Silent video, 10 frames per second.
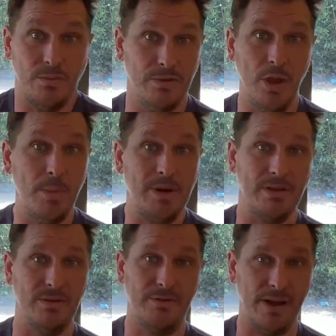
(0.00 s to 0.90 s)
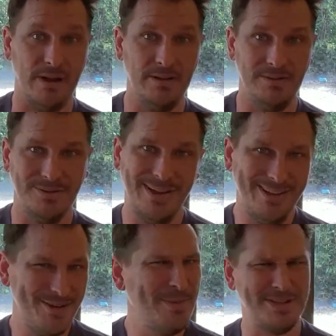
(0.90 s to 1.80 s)
nobody can define it,
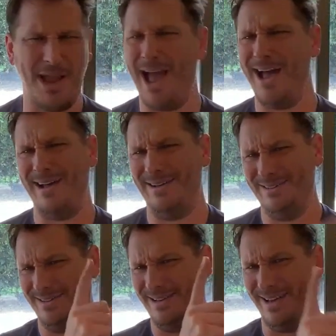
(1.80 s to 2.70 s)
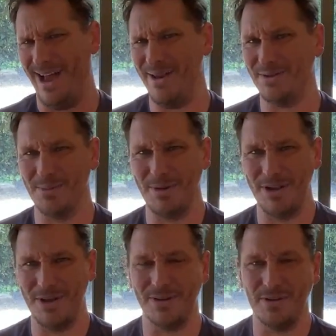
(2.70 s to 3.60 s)
and you might say, I know
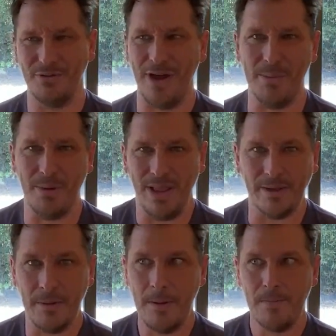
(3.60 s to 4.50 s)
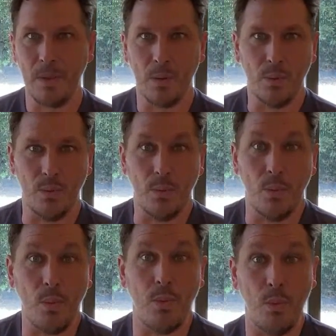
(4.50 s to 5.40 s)
somebody who can define it, but like
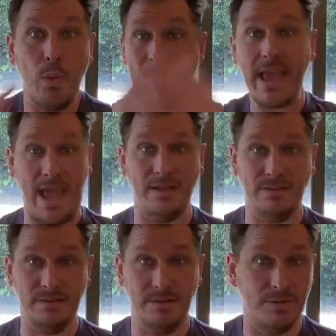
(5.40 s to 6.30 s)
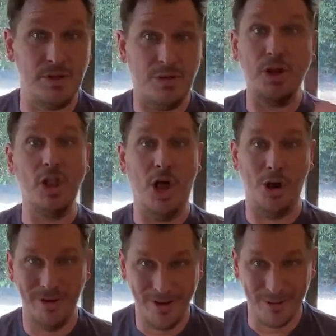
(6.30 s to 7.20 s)
we can't. The
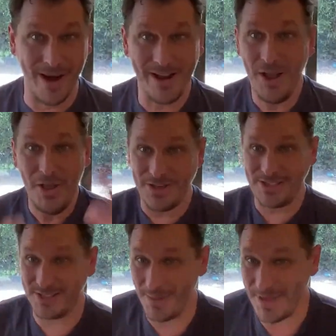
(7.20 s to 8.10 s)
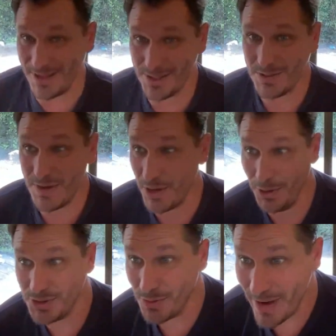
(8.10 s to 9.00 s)
globe, right? This is something that's supposed to be
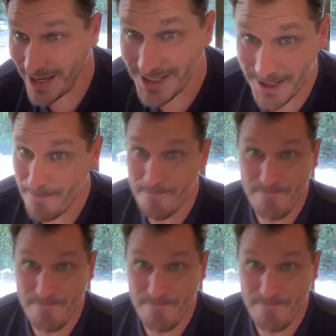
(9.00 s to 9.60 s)
culture based.